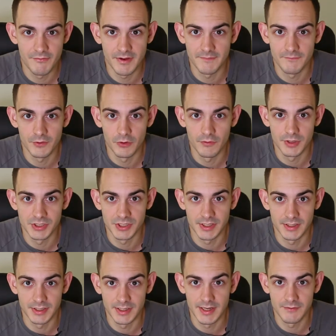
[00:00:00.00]
every different
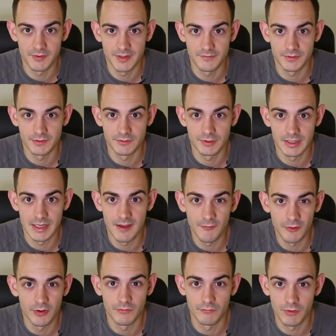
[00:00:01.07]
origin and every different
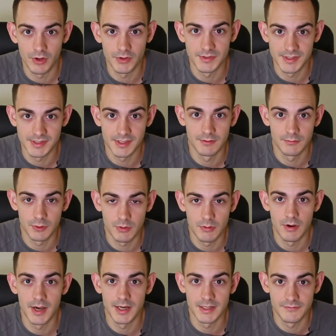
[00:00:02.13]
level of roast is going to
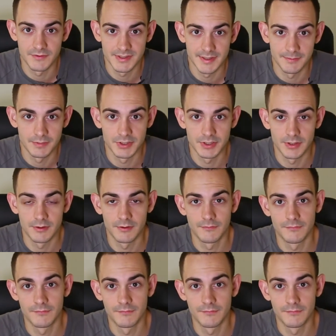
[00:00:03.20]
require different temperature